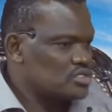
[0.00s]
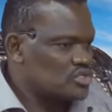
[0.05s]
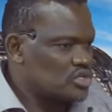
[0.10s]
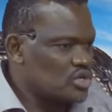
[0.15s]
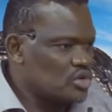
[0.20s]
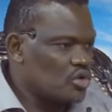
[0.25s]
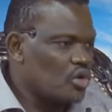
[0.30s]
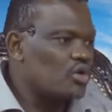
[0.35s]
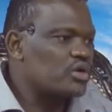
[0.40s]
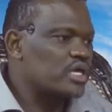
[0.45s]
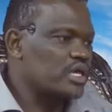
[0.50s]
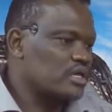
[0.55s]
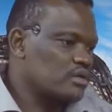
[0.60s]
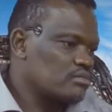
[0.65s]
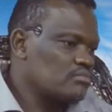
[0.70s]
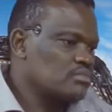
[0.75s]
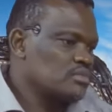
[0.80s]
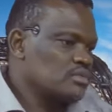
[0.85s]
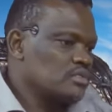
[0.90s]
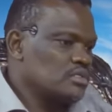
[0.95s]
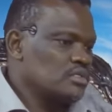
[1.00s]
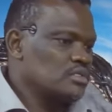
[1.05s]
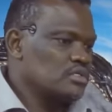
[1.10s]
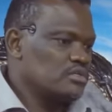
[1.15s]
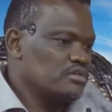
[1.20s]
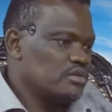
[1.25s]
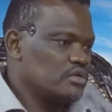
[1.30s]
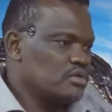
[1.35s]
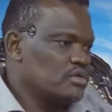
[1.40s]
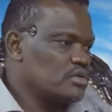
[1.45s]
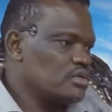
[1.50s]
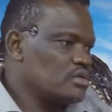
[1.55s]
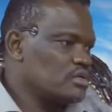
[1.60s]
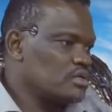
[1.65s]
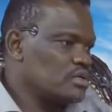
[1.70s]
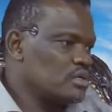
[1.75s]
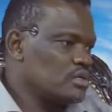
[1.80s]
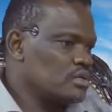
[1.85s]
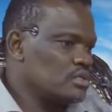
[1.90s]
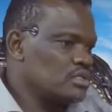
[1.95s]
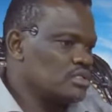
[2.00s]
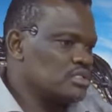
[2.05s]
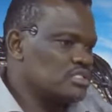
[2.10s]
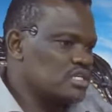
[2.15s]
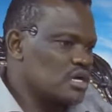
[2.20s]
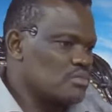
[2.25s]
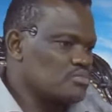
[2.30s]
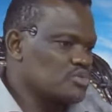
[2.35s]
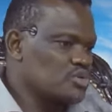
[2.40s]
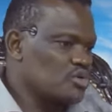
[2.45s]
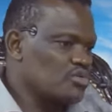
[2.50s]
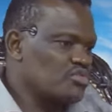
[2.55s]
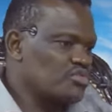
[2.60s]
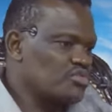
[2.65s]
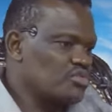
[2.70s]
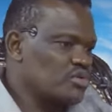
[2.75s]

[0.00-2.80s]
Say, okay, in terms of